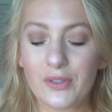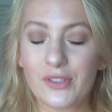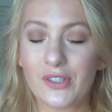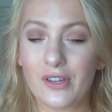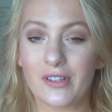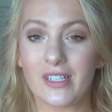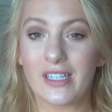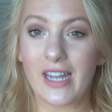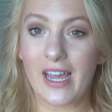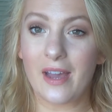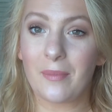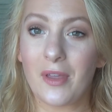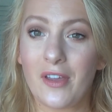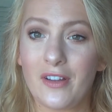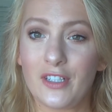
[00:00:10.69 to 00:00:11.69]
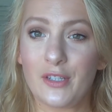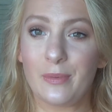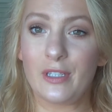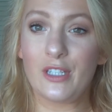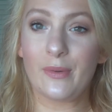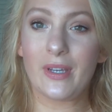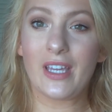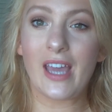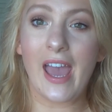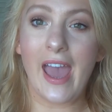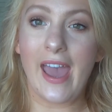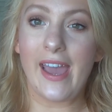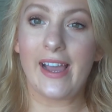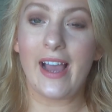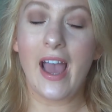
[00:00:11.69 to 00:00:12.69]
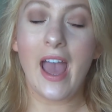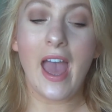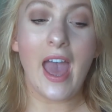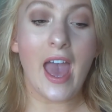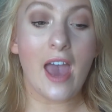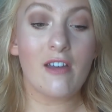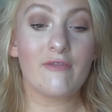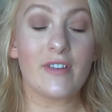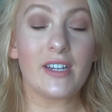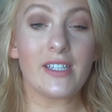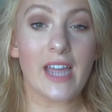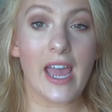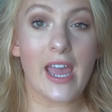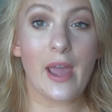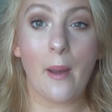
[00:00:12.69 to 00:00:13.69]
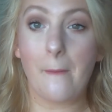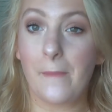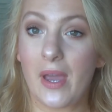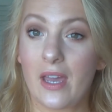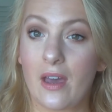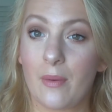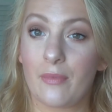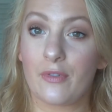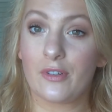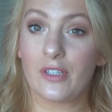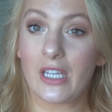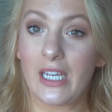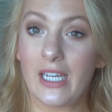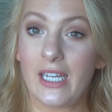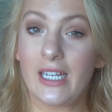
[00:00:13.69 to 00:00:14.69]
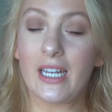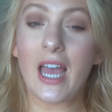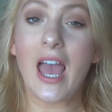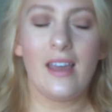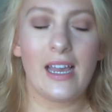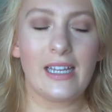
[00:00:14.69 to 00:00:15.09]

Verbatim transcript: So today I'm going to be doing a everyday makeup routine.